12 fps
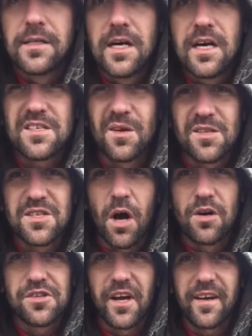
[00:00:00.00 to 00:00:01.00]
So I
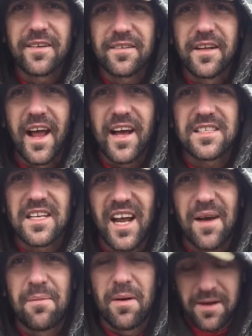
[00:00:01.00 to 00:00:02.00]
told you the next
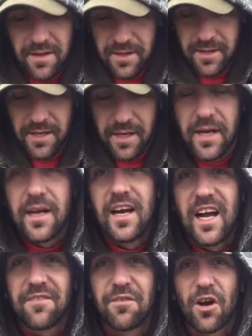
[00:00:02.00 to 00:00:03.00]
clip,
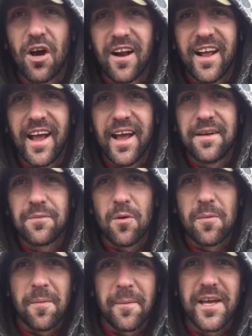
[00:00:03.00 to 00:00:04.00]
if I got it in, would
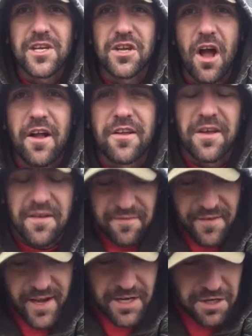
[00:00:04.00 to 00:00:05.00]
be me showing you the
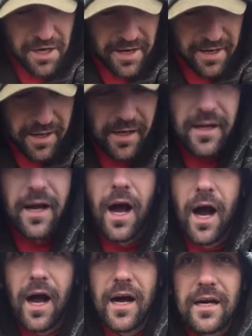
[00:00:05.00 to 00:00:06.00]
fish.
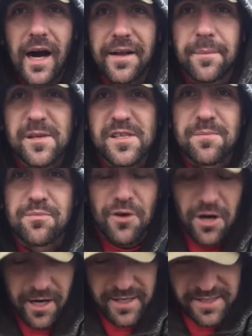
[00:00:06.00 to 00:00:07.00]
And you'll be
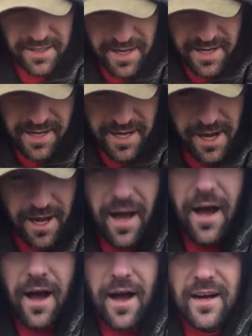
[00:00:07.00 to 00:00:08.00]
surprised,
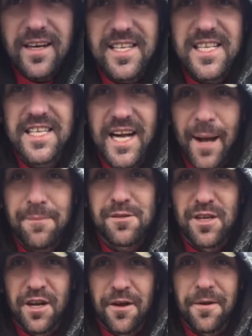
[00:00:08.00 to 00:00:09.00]
because it's an
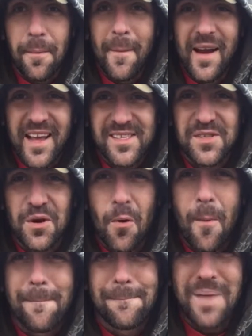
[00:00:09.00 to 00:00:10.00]
absolute
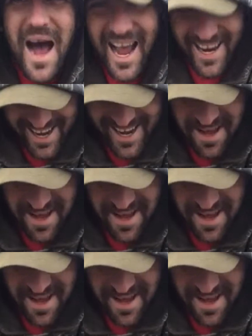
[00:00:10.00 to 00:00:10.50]
little banger.